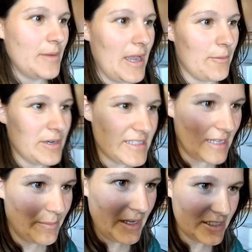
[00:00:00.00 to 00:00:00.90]
I want to say,
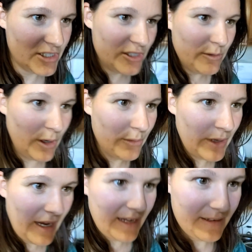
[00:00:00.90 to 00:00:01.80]
page
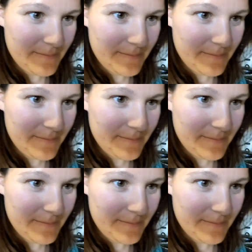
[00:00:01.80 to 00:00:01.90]
209.